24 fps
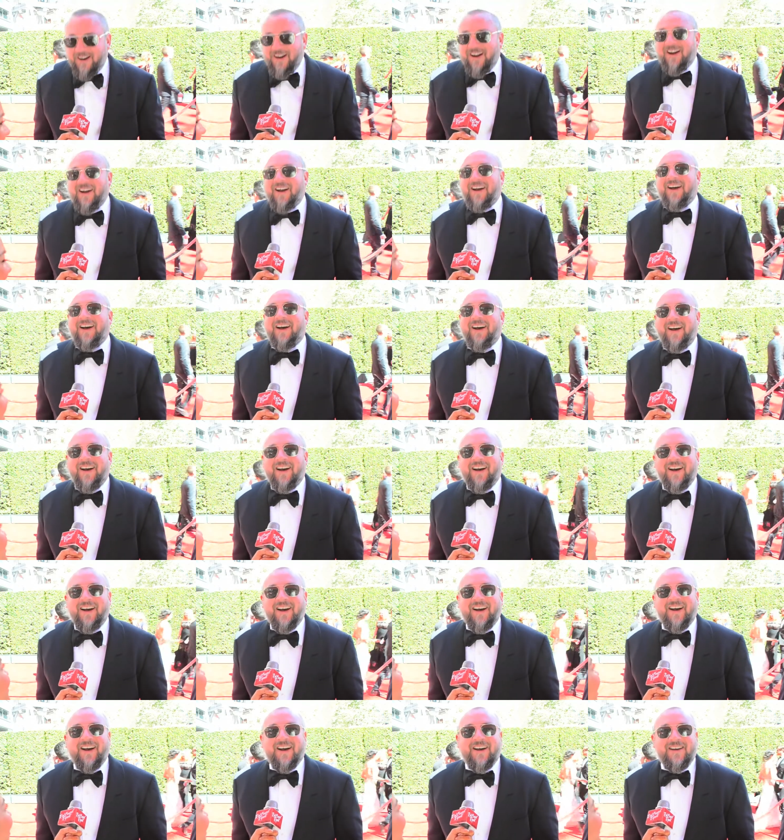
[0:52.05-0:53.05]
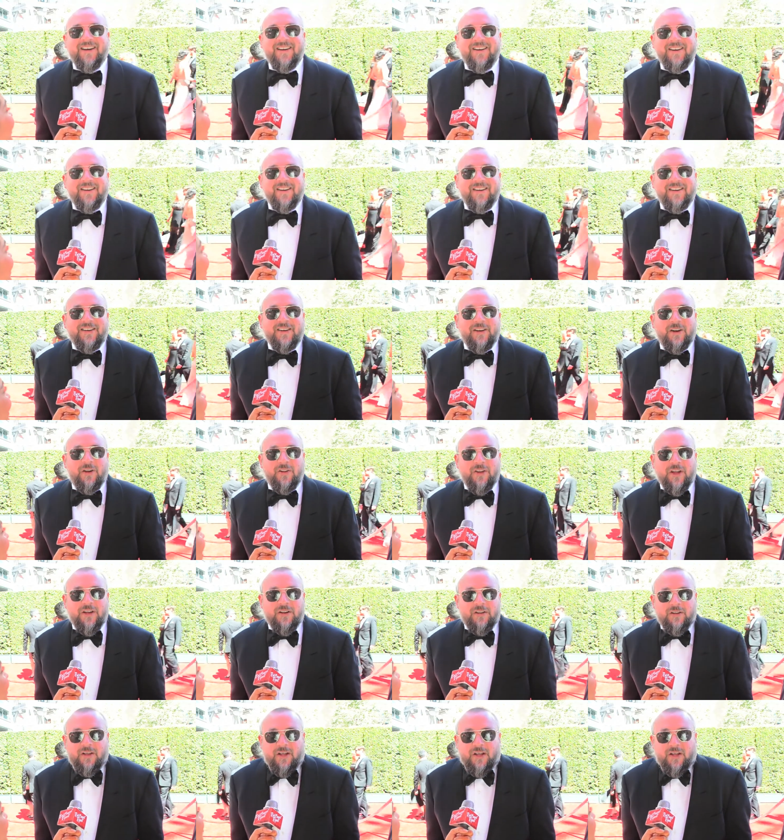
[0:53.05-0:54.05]
Uh, you know, they,
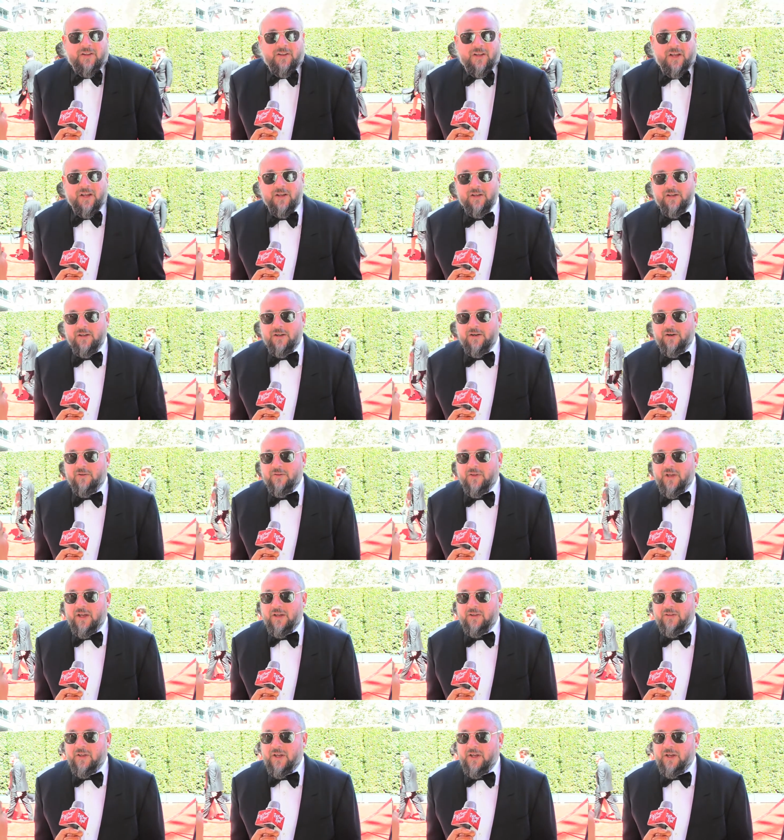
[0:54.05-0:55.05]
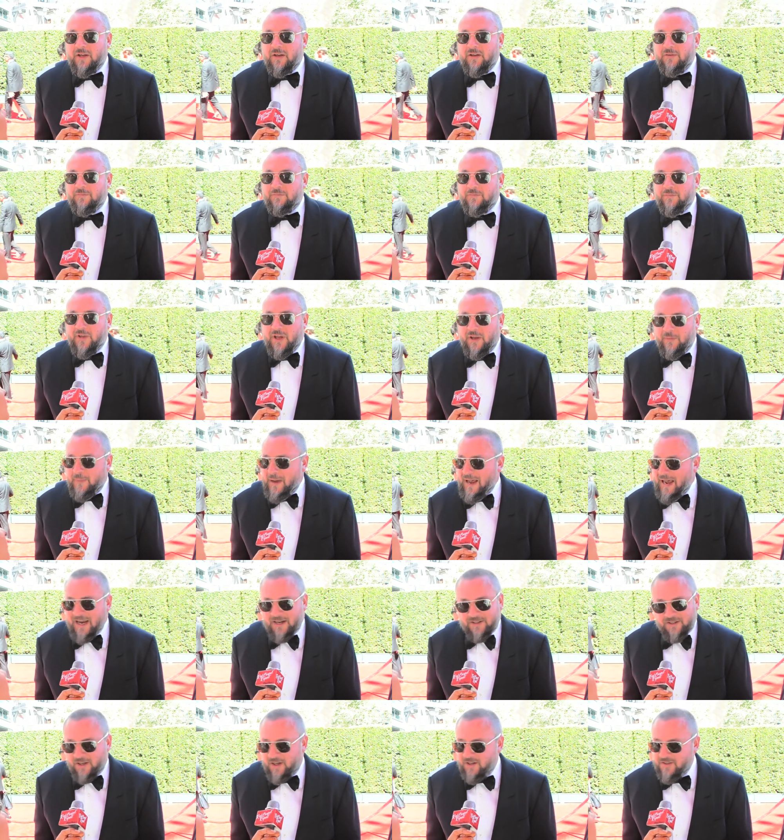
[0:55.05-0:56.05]
they, they you know they, they they
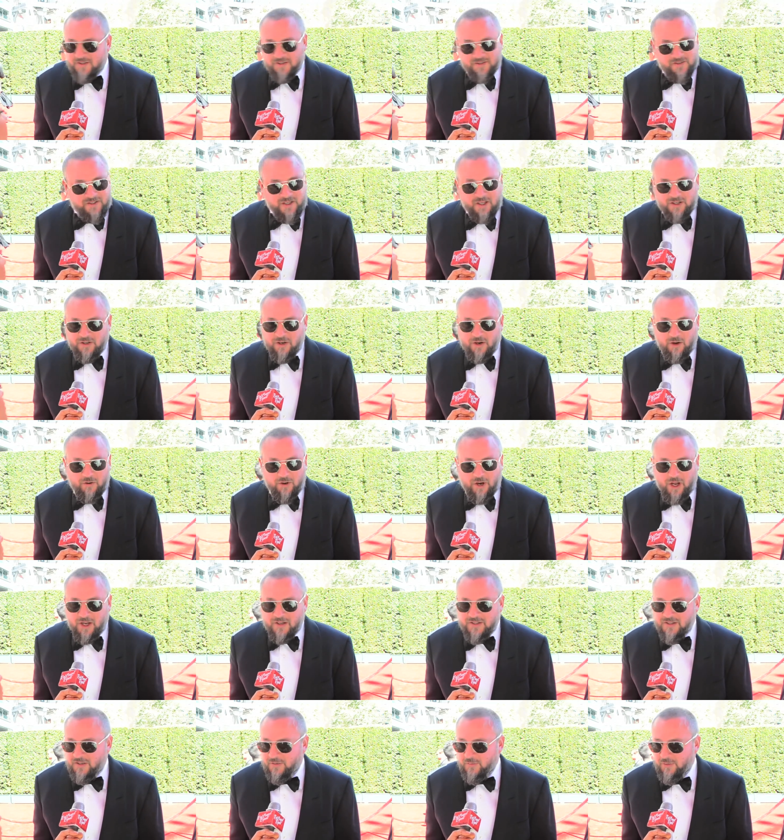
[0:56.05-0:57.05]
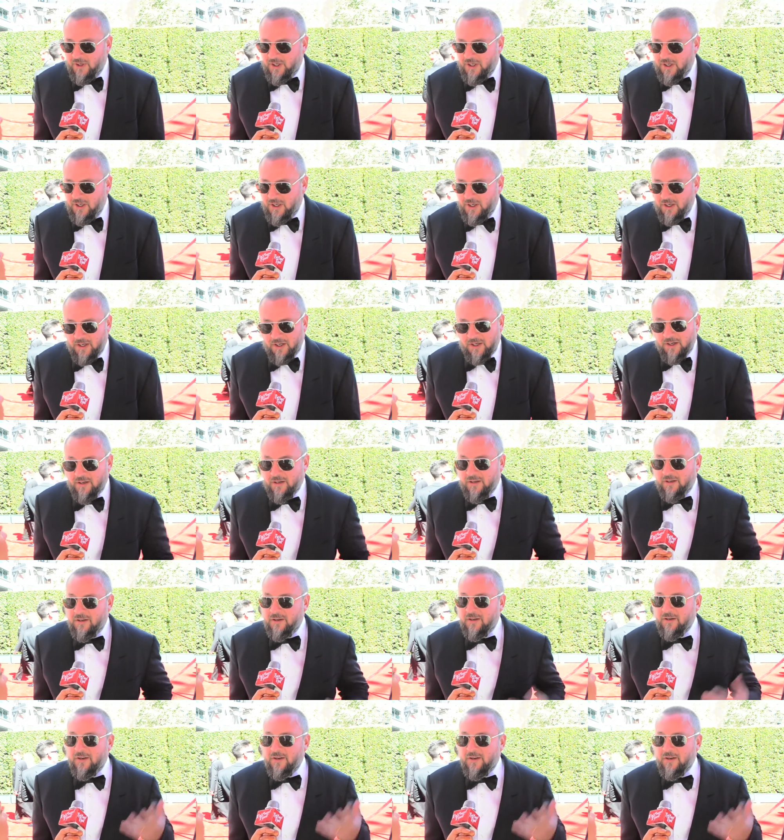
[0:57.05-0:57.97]
backed us and said go nuts, and we did, and